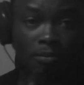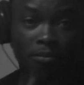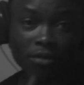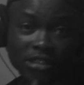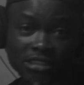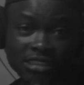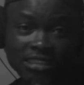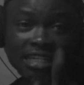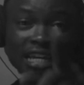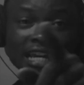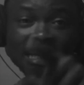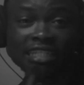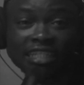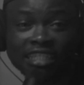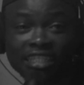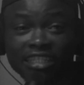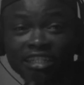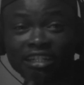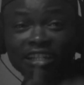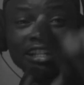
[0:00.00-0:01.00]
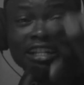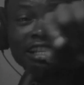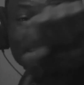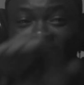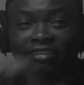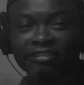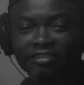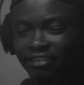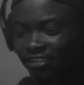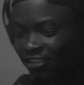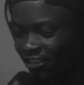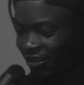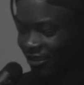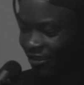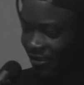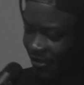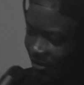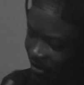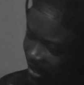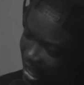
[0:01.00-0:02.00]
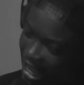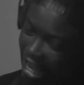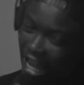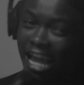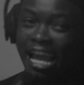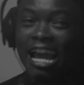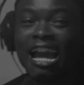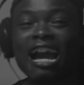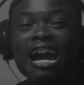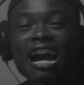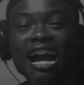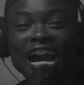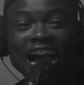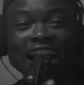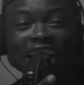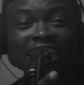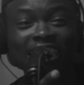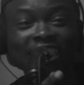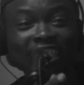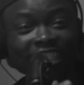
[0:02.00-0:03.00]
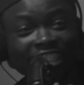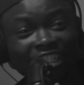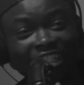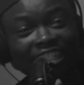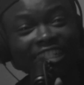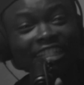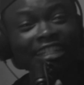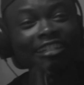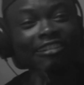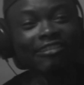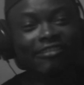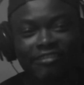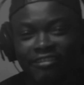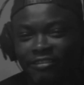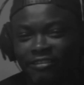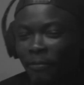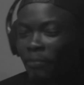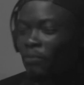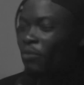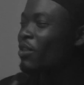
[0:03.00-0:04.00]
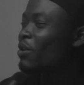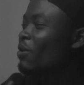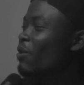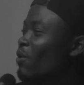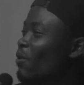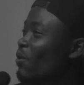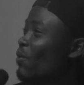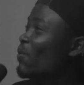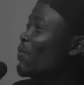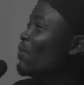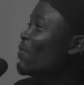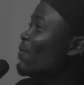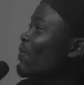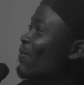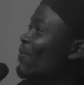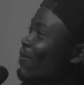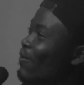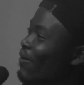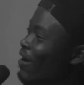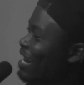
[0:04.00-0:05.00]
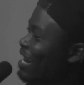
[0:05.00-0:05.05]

But I need your love. I need your love. Oh,